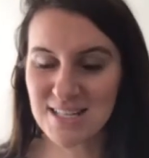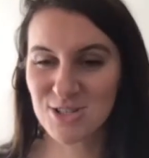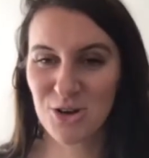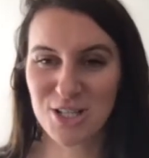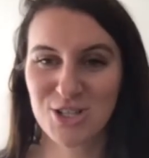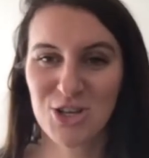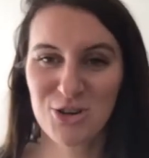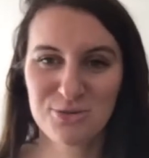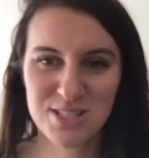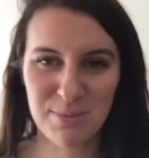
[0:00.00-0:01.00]
He's got these
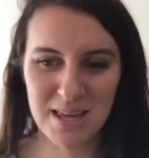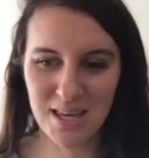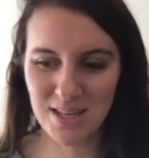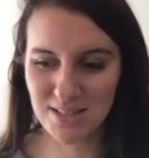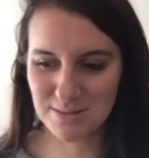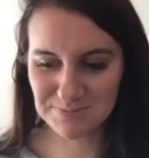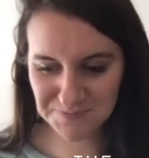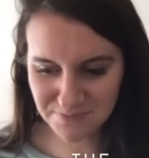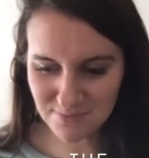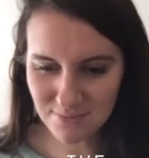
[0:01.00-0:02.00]
huge speakers
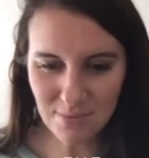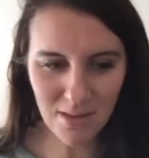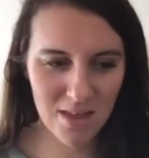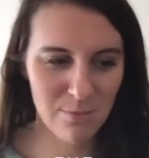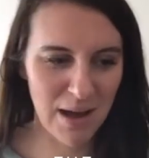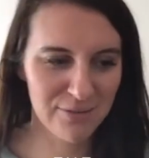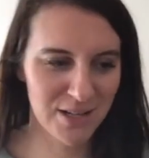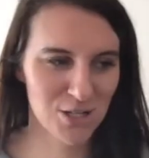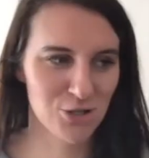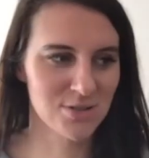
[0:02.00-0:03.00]
at the Bath
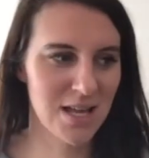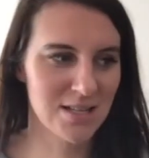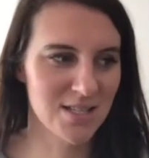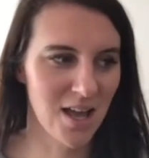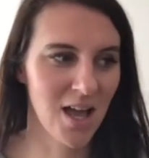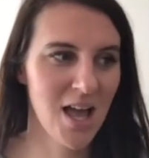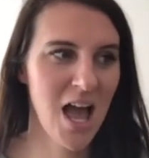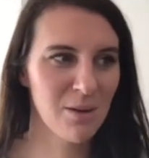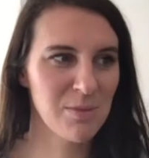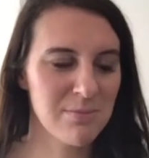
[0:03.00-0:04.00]
National Centre,
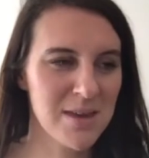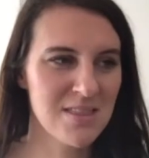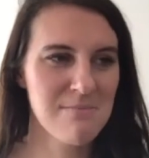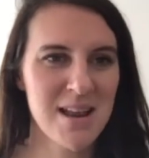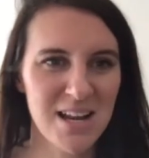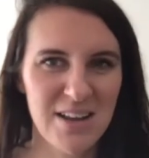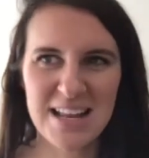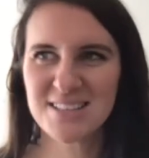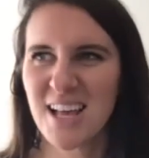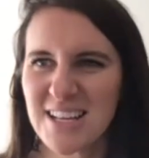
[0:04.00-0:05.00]
and we'd be in the middle, and
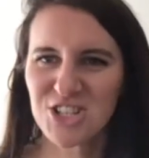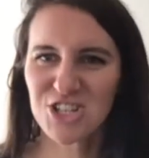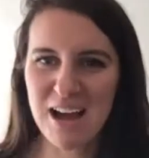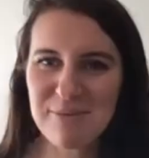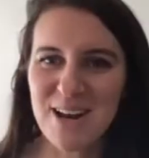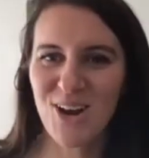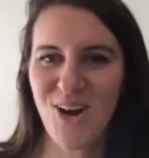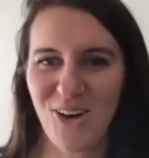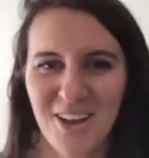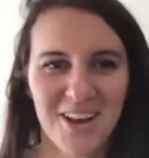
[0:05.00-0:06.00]
he's like jamming
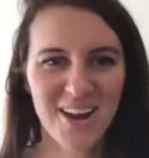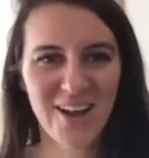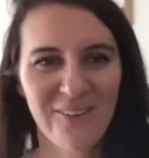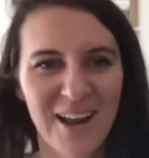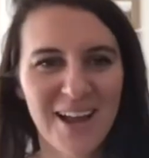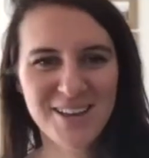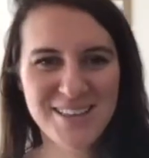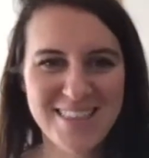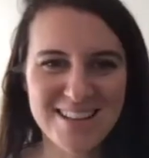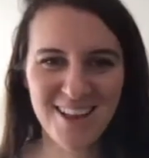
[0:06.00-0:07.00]
along, you know, like
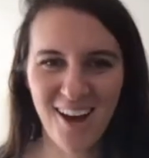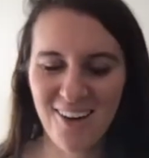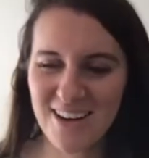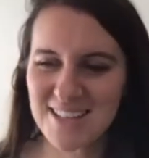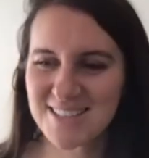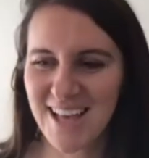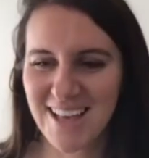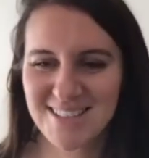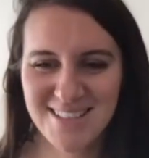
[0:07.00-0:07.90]
in these heart rate sets.